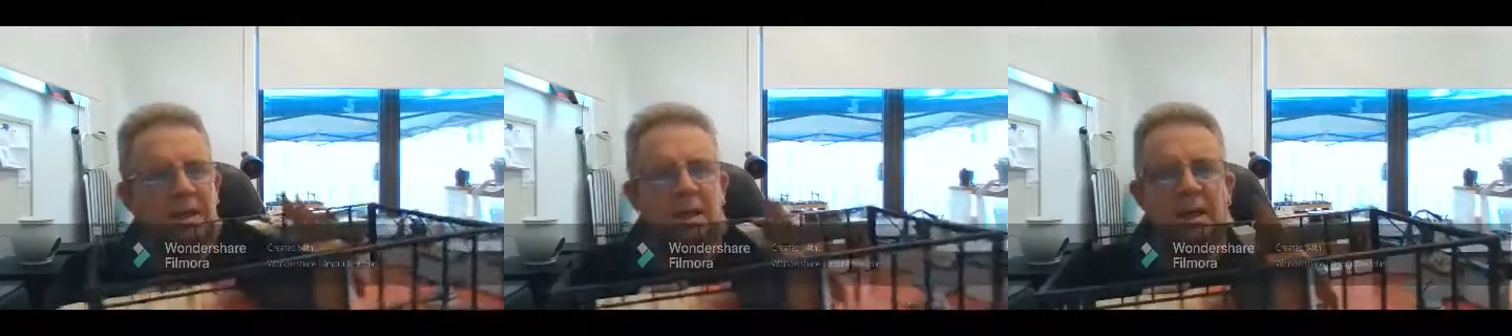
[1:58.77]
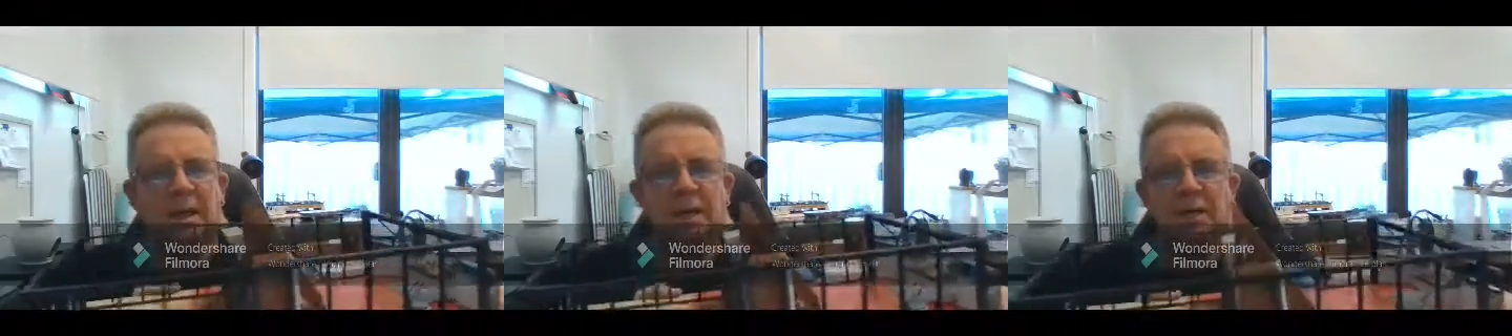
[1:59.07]

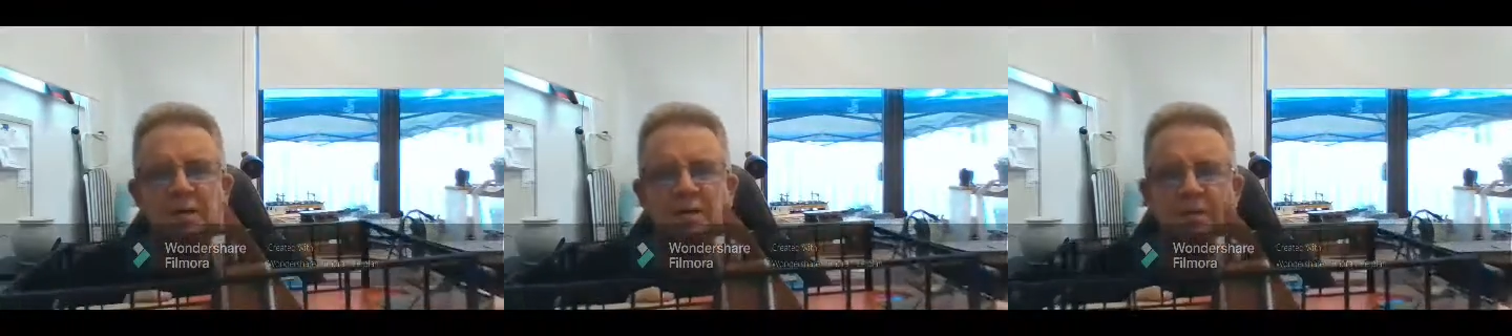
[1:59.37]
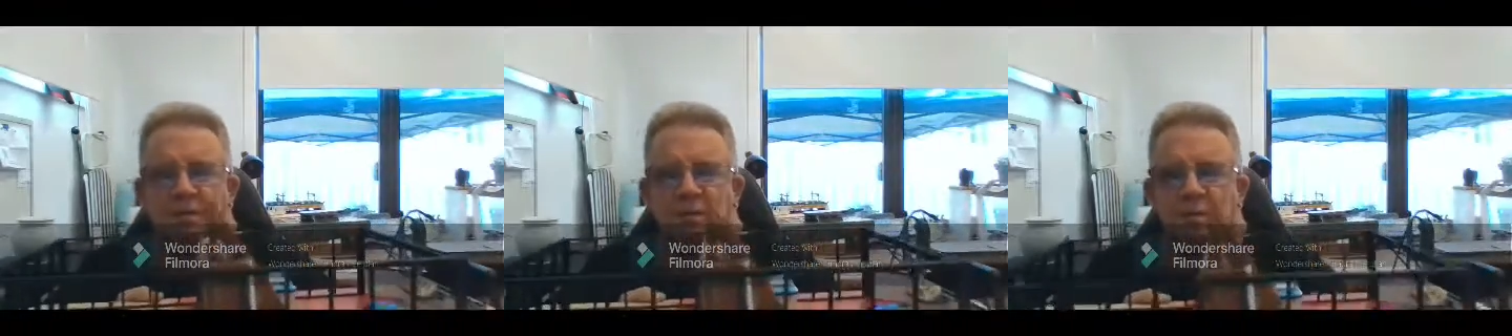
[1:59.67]
and
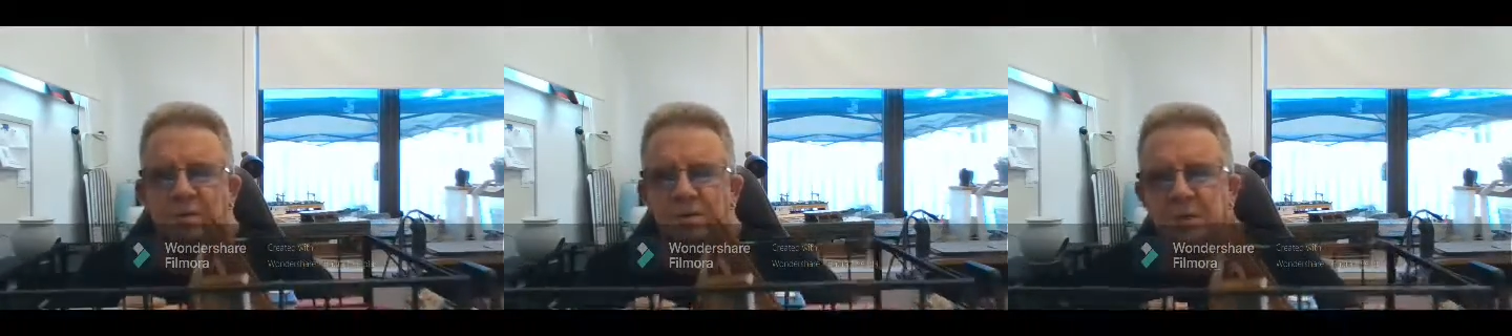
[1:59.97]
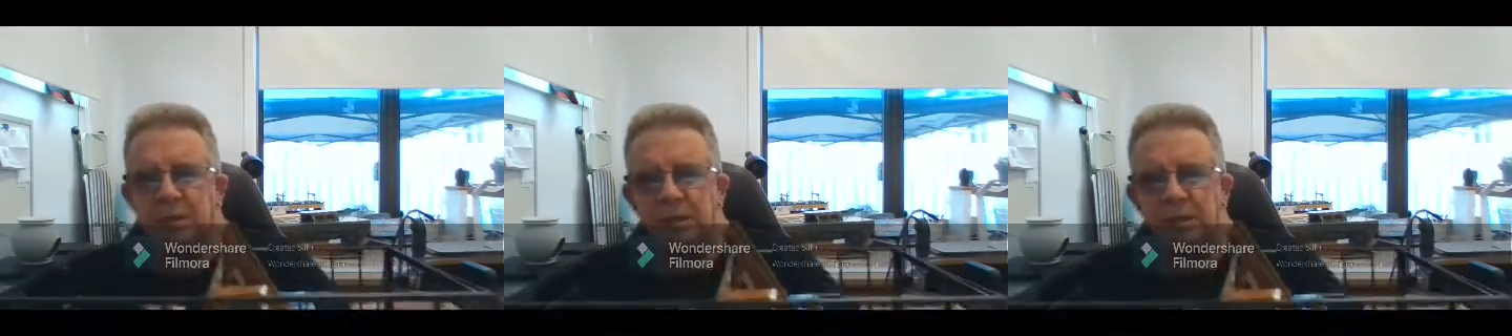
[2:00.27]
of course